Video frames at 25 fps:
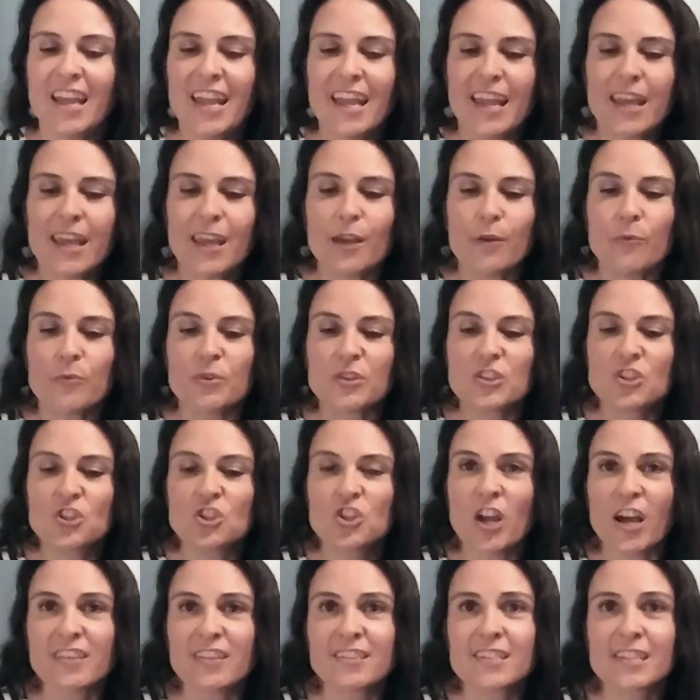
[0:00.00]
He was
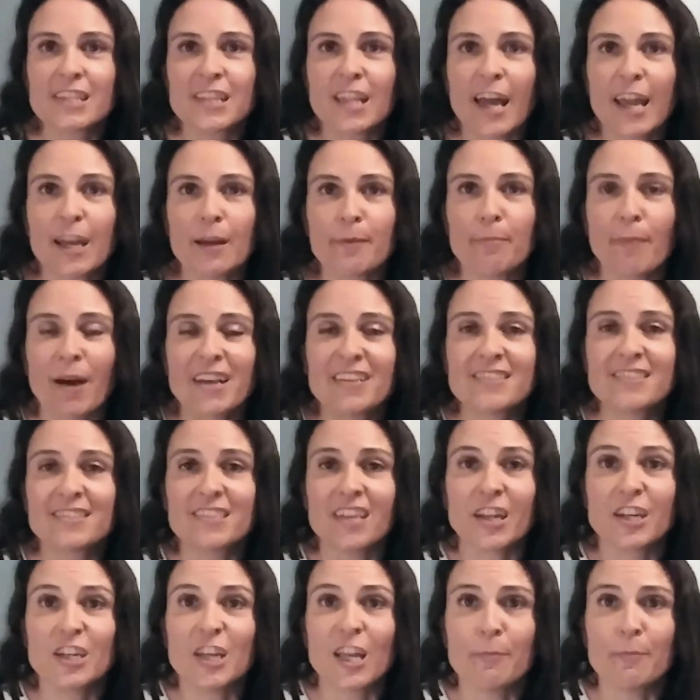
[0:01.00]
just like my
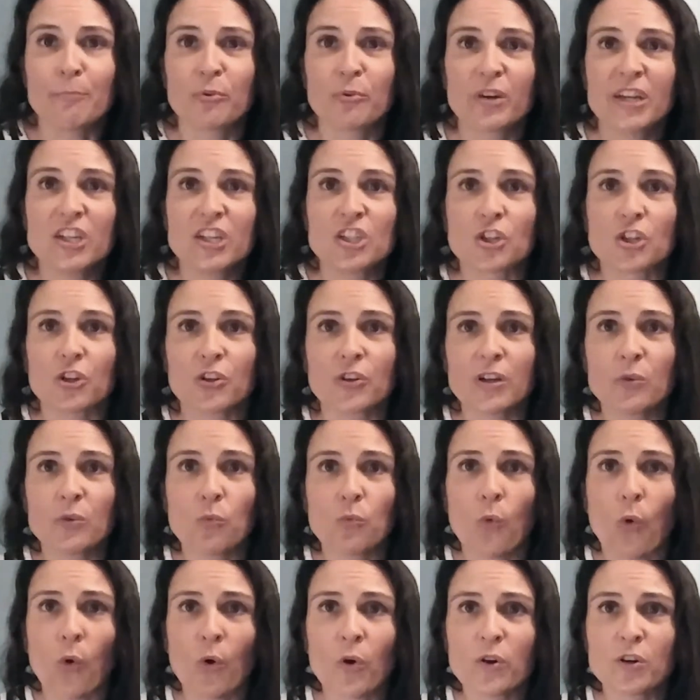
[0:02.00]
Sunday preacher had
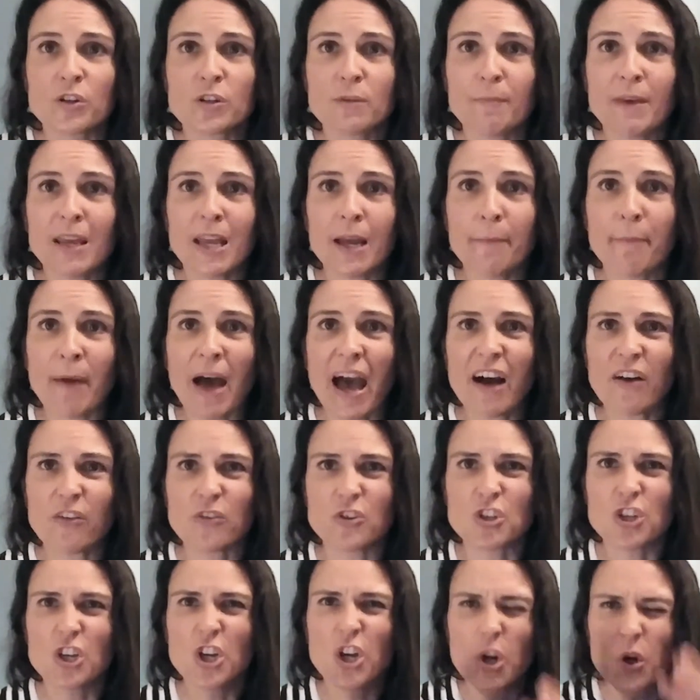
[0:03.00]
warned me
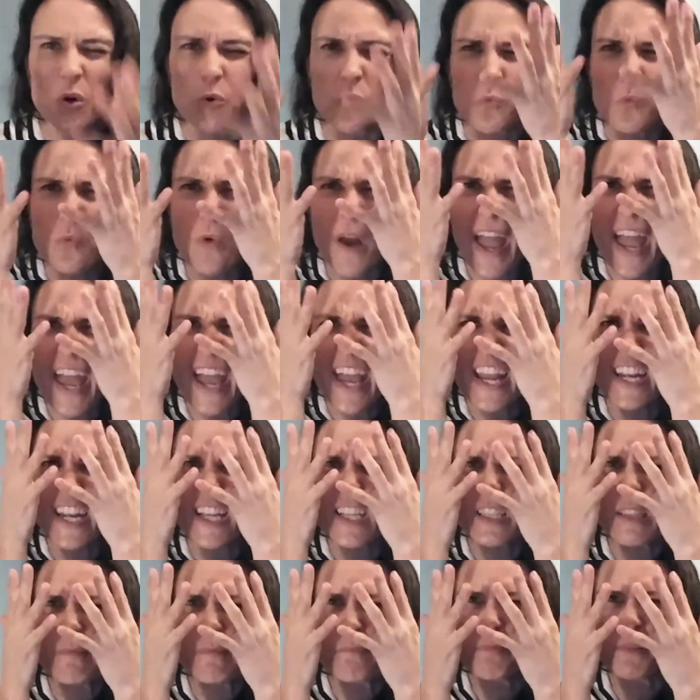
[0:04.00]
about red
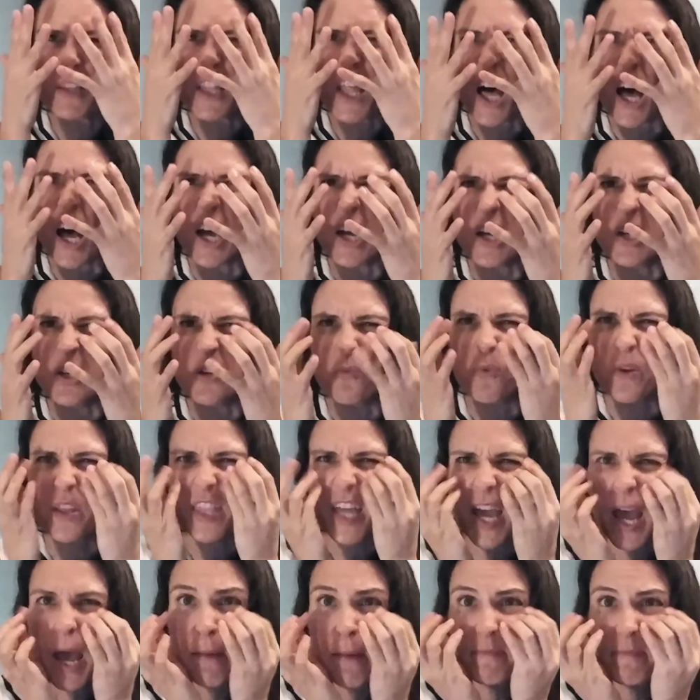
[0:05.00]
as blood,
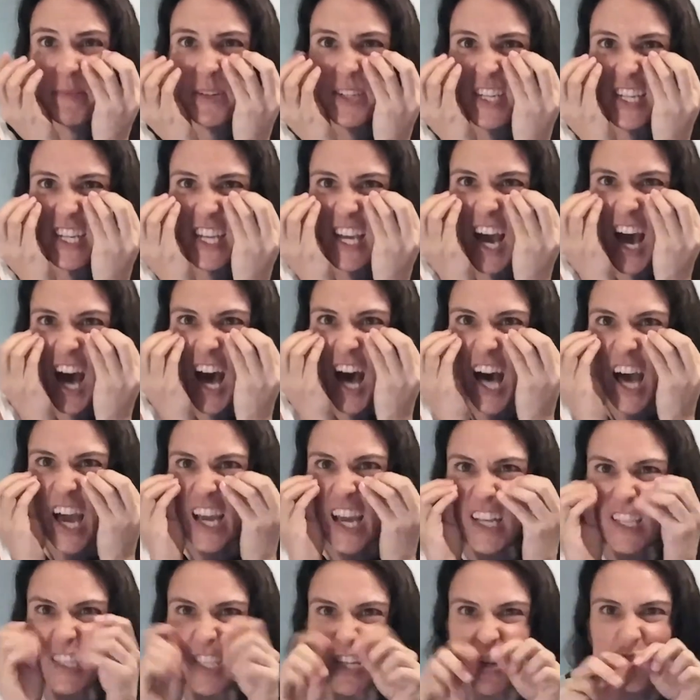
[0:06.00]
with empty
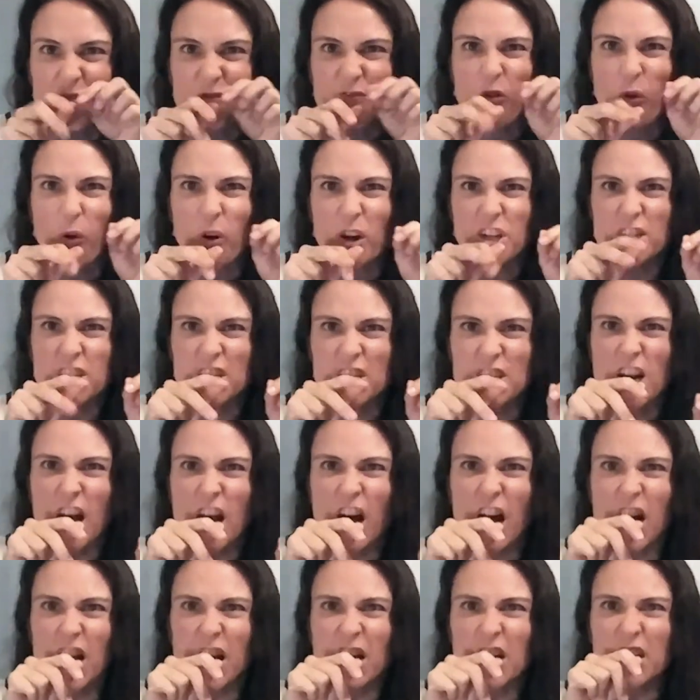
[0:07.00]
eyes and a forked
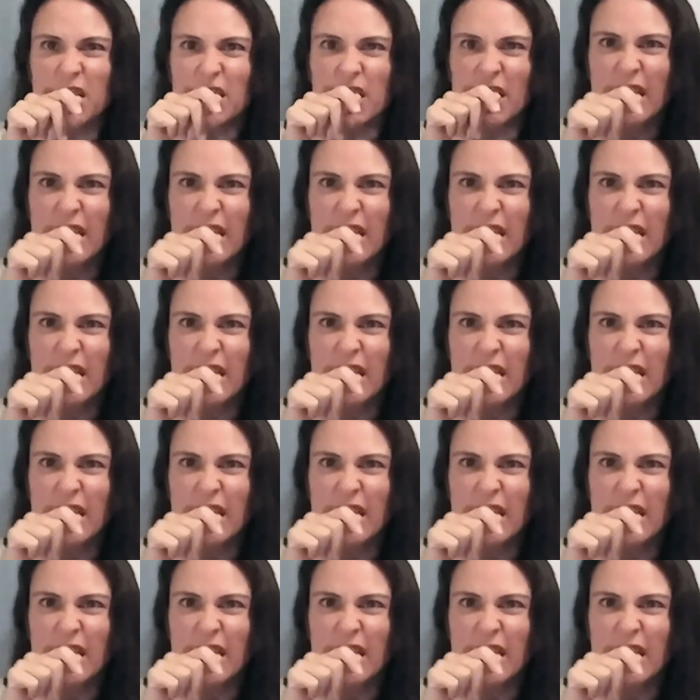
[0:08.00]
tongue,